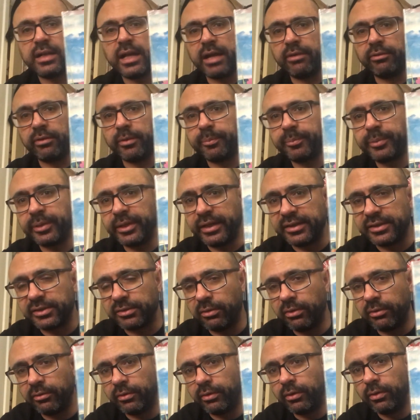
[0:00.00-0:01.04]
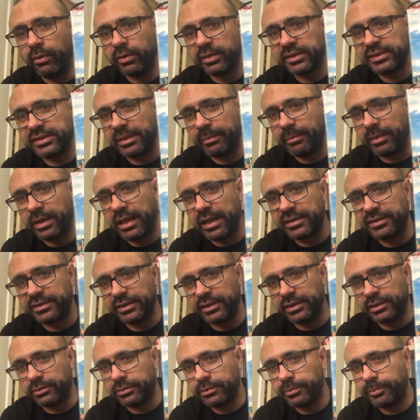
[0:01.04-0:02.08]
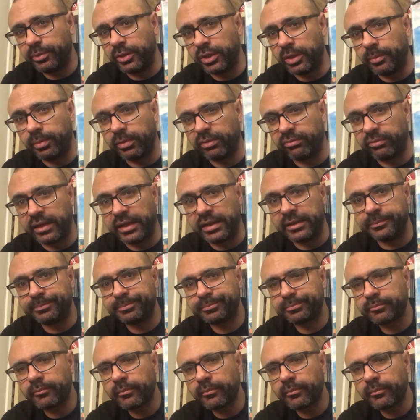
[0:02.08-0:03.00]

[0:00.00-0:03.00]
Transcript: repeat or similar to Purple Rain,